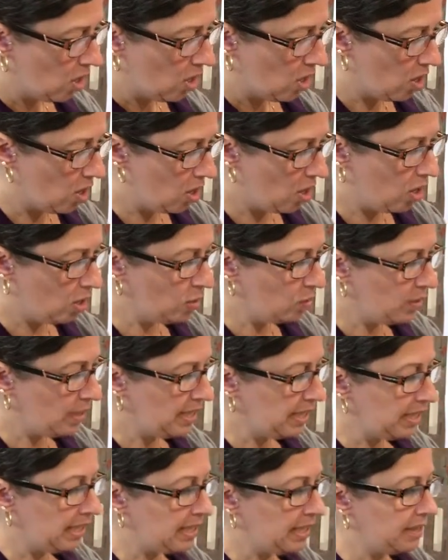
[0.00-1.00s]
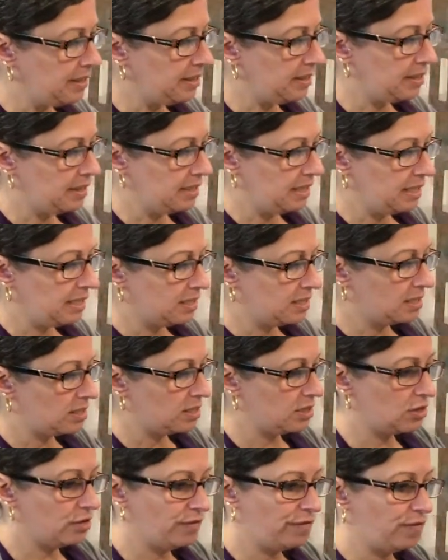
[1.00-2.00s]
all we need is
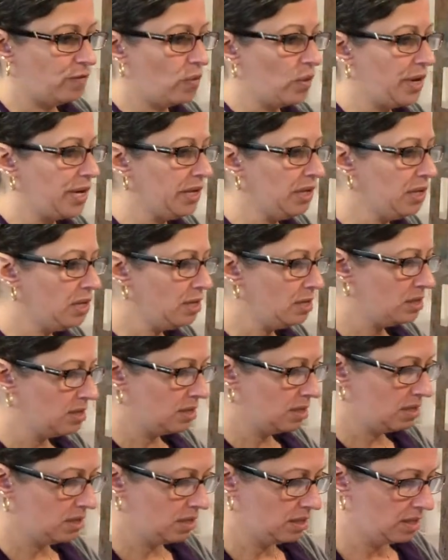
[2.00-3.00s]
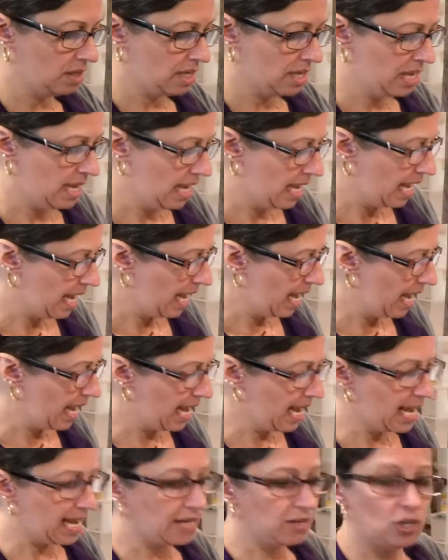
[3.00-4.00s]
the foil.
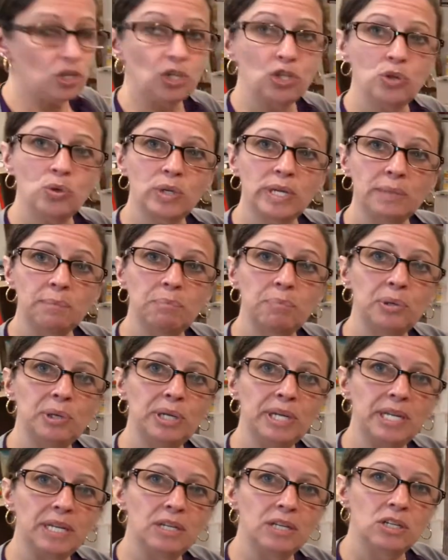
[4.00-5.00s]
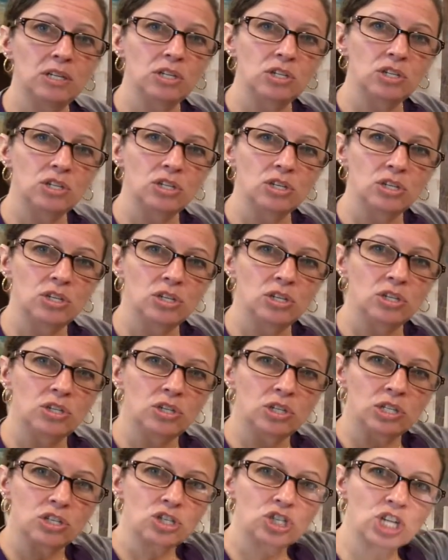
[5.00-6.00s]
And you can put it
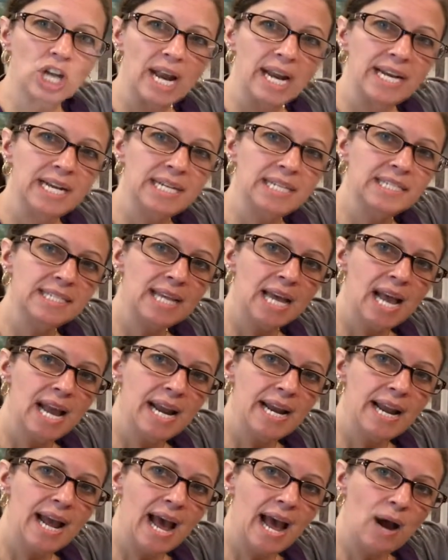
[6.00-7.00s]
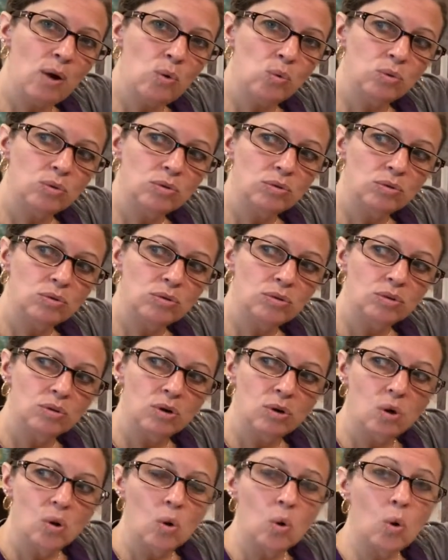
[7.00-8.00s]
the shiny side out,
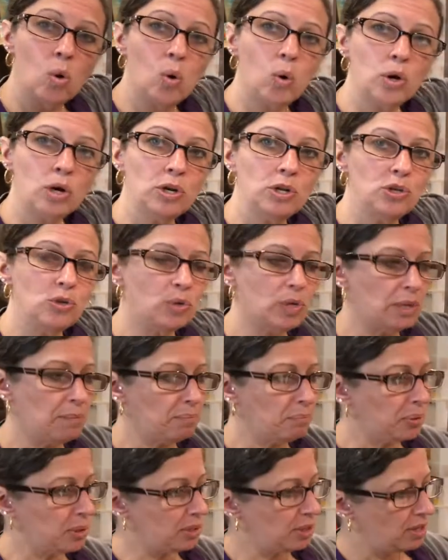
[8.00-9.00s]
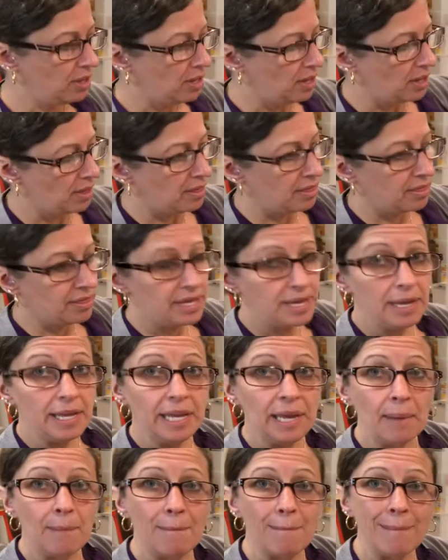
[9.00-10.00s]
or you can put the
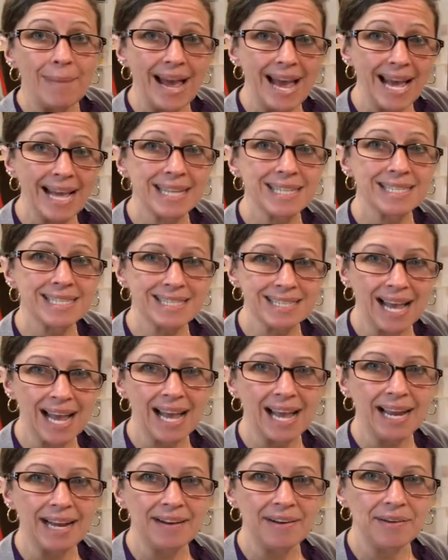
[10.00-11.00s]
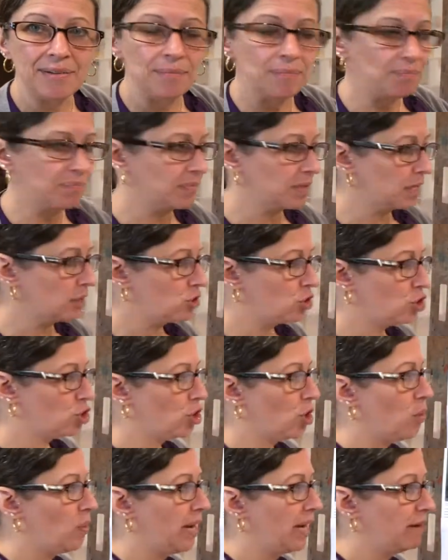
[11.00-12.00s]
matte side
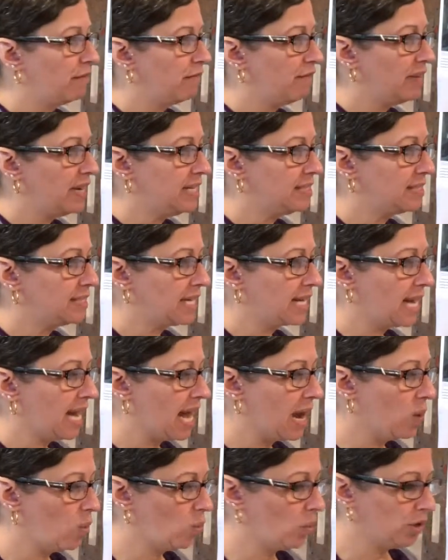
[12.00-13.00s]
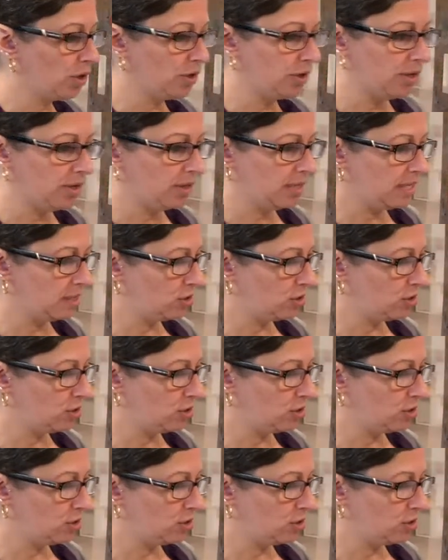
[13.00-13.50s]
facing outward. That's